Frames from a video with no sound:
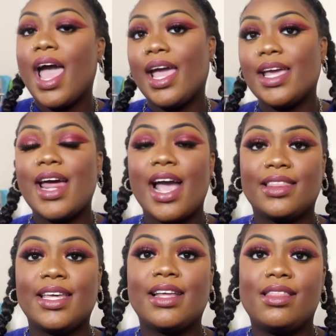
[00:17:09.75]
And I
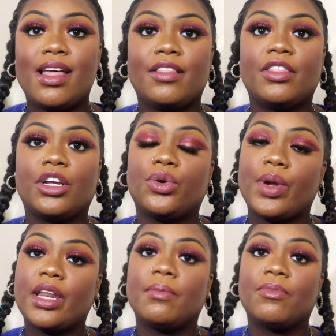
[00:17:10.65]
think that the
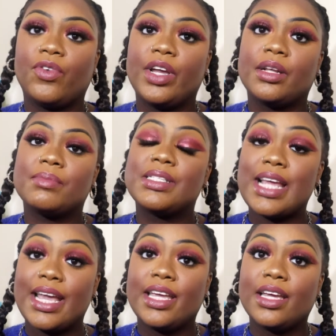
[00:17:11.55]
creative freedoms
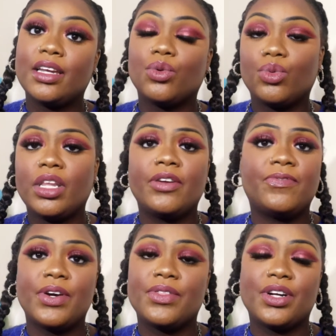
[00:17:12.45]
taken really
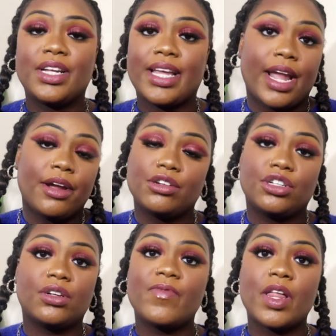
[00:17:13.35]
furthered
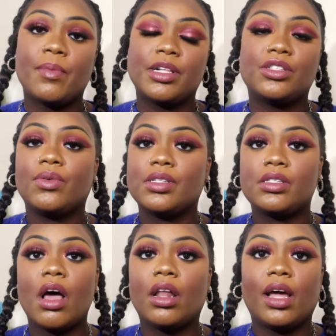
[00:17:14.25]
character development, so
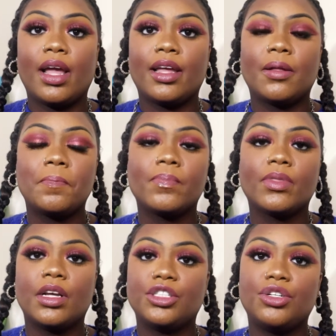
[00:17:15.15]
it's not like
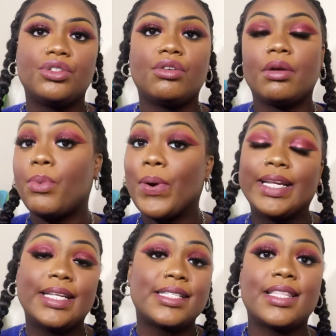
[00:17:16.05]
she was doing
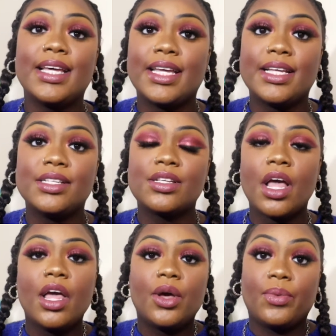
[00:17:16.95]
pointless things
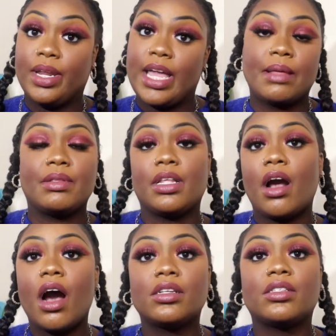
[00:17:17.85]
when it came to the
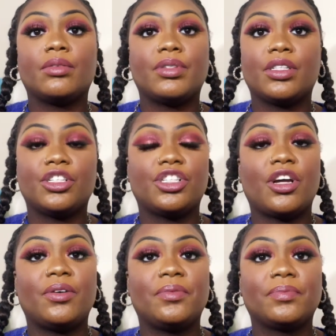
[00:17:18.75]
costumes in the
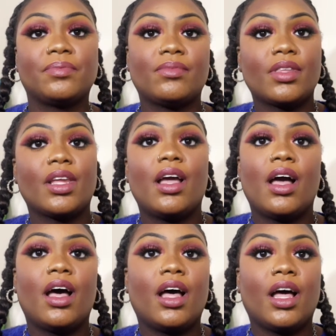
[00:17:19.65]
show.
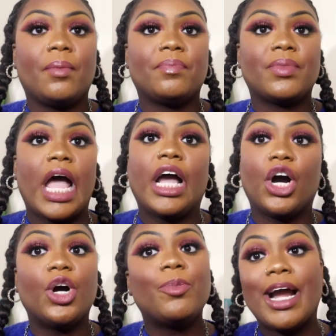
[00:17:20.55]
I
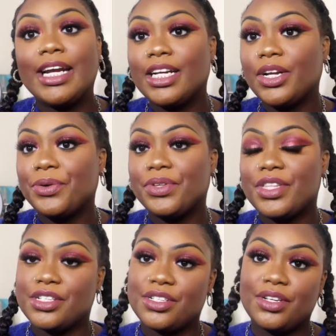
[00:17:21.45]
hope I didn't go
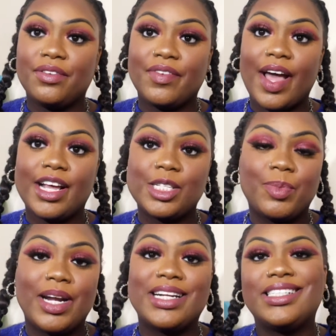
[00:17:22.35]
through this too
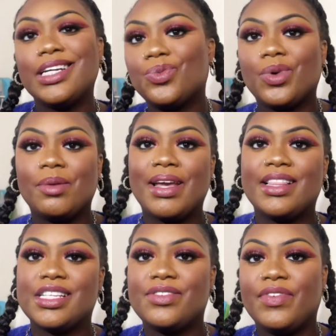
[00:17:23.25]
fast, but I didn't want to
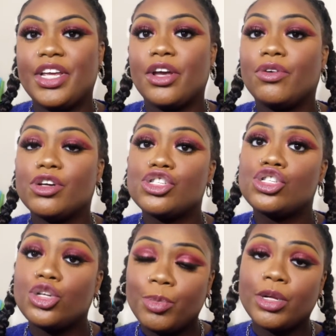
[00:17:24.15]
make this video
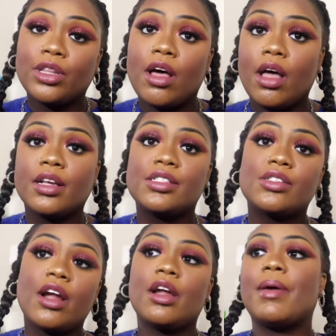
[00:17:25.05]
super long.
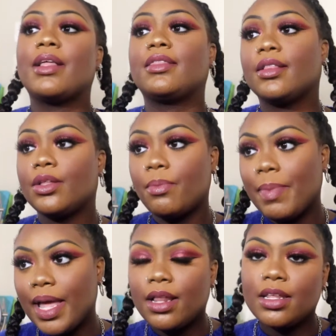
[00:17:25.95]
Sorry about the little
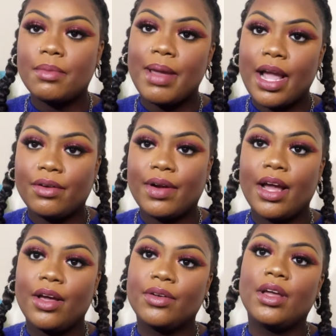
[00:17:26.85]
bell in the
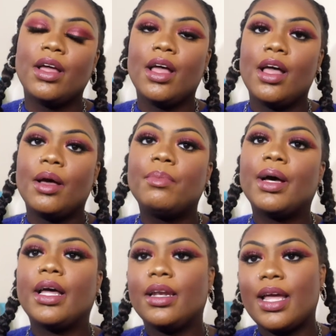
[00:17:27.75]
background,
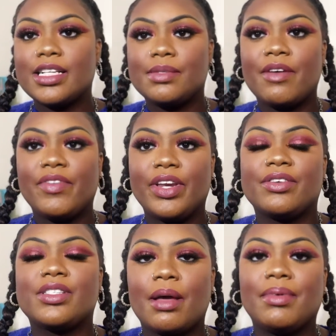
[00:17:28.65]
but as my
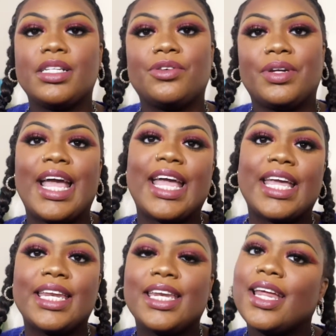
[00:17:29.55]
video is coming to an
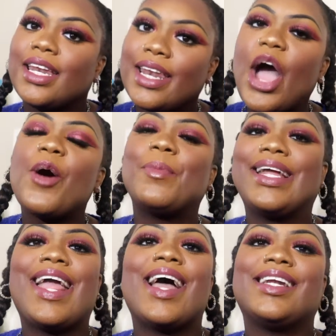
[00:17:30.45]
end, now
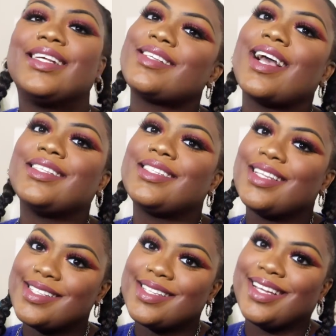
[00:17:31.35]
my cat decides
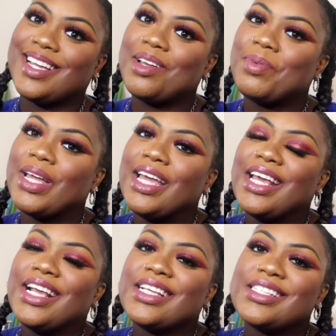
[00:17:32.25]
to sleep.
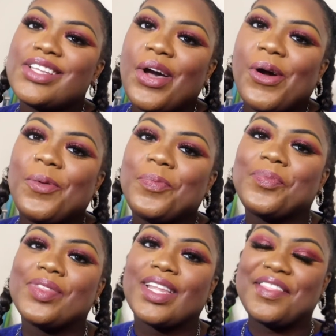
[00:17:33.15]

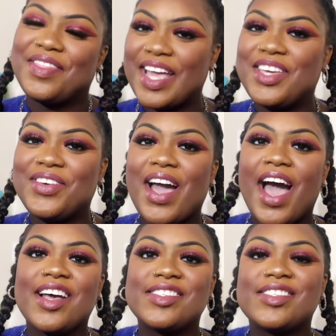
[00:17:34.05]
So thank you
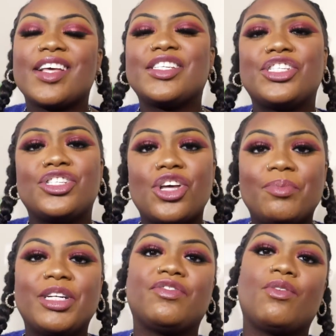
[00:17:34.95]
guys so
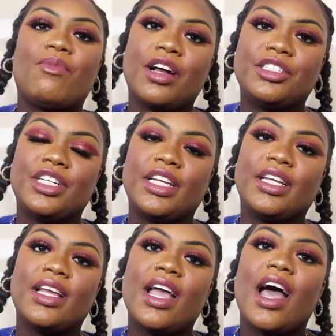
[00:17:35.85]
much for
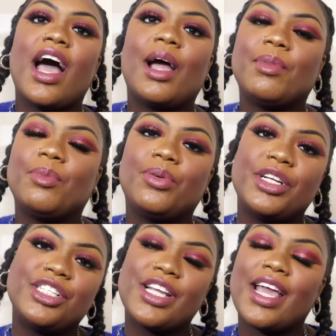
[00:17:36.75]
watching. I'm
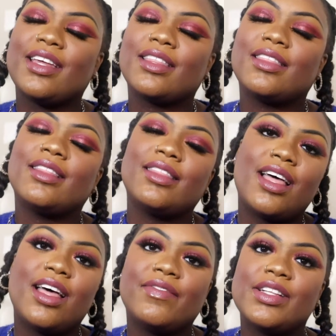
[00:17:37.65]
appreciating the
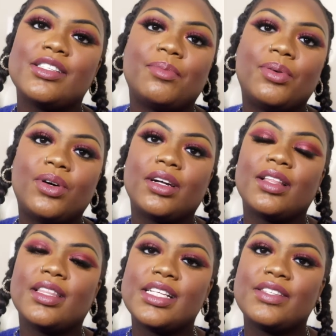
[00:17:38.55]
love and support
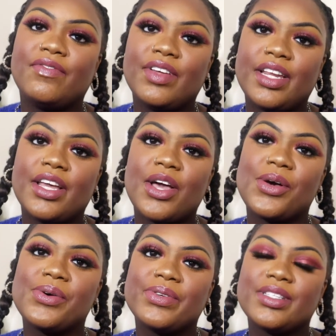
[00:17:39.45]
on these
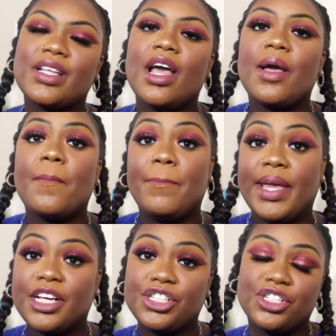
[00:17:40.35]
videos.
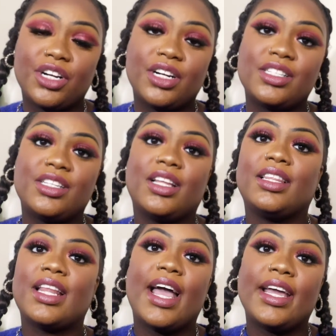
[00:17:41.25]
Be sure to
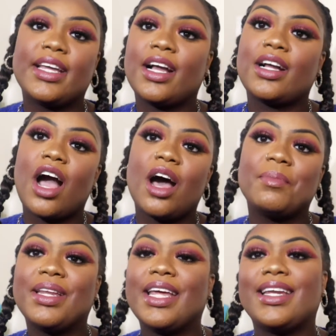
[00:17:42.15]
like,
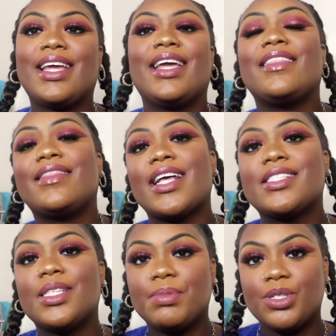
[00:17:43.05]
comment, and hit
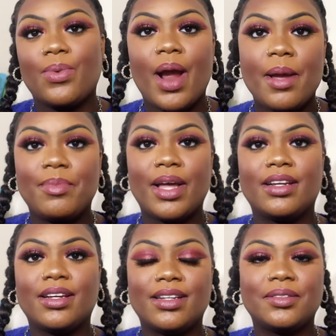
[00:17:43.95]
that subscribe
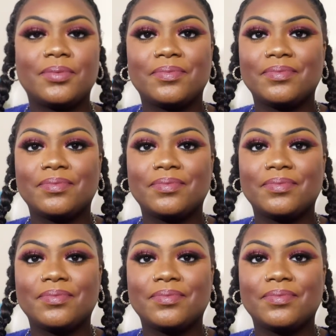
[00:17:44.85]
button.